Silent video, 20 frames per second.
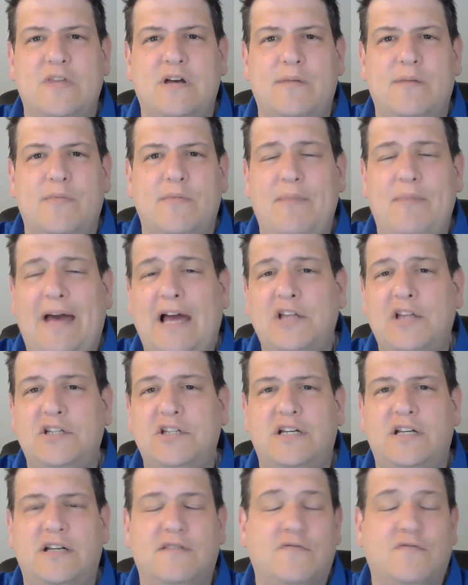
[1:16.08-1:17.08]

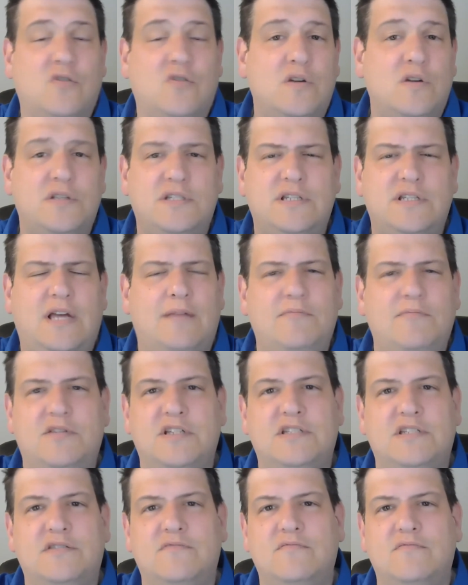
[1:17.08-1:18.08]
imagine, and of course, I'm
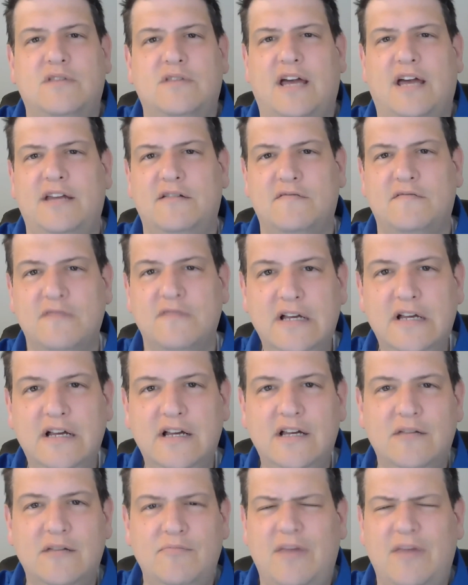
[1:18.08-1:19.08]
just kind of
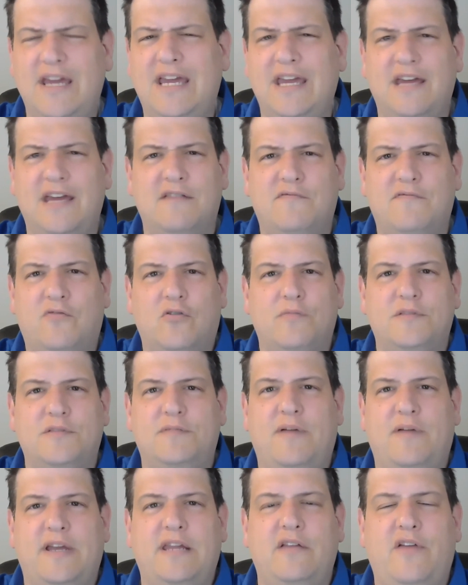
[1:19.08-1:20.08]
making informed
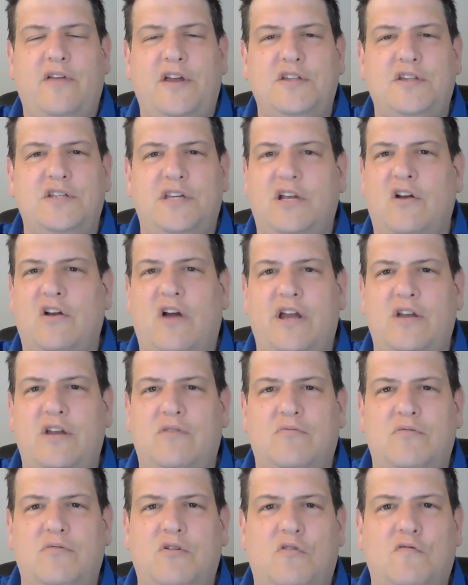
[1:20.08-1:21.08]
speculation here, I
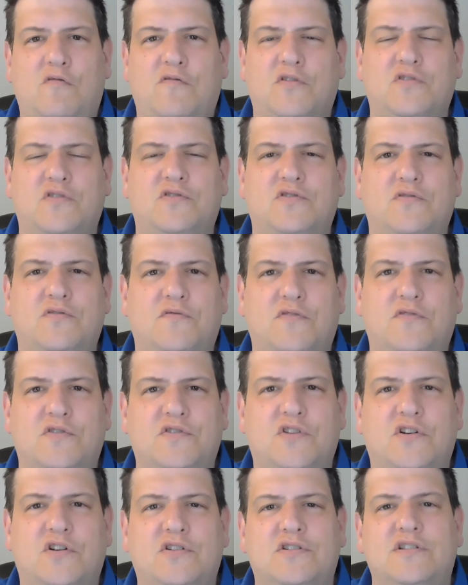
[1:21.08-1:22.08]
don't know for
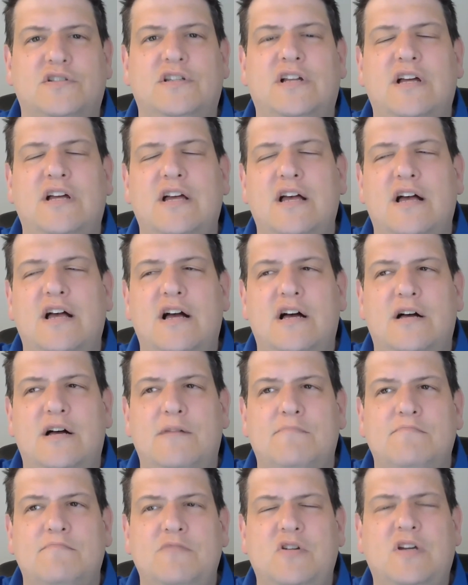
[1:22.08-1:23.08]
certain.
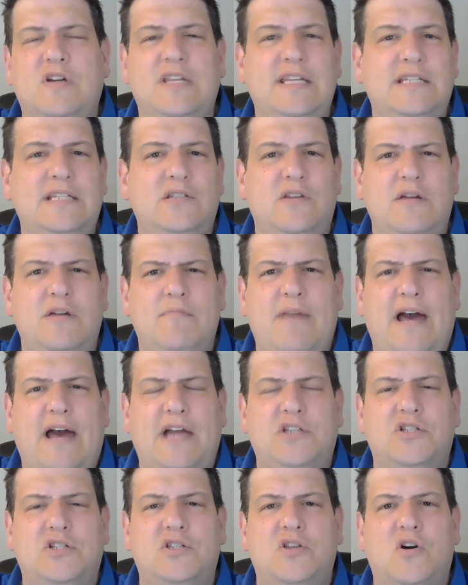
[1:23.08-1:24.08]
You could easily
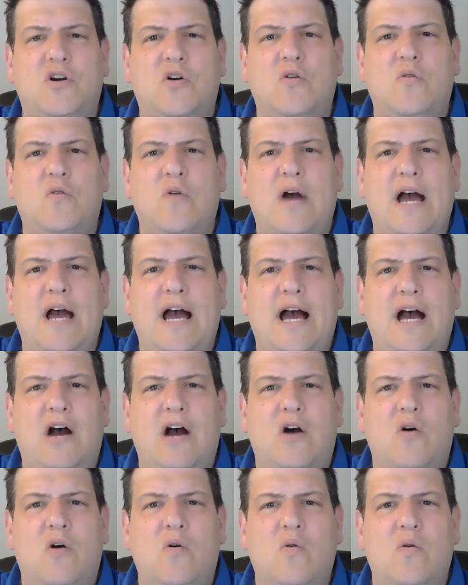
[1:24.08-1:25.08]
imagine, though,
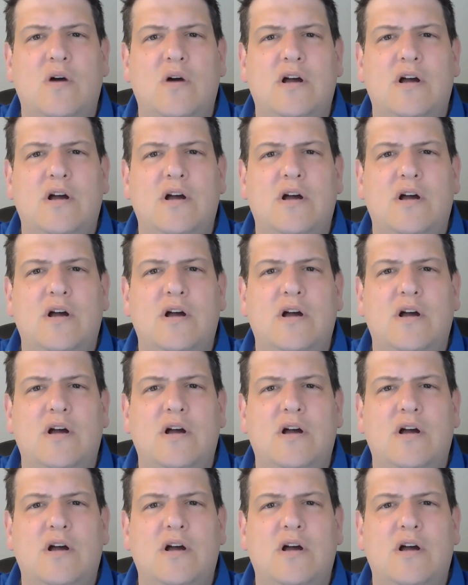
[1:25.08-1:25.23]
how